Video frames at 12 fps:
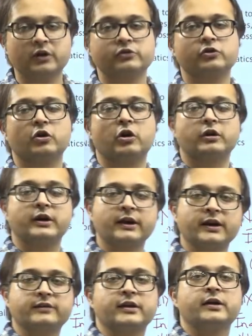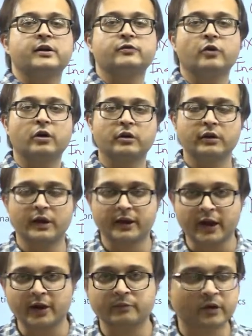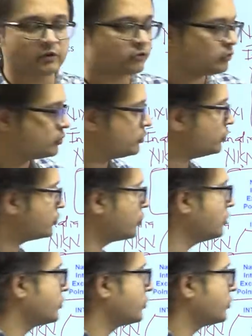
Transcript: or data center for academic institutes also,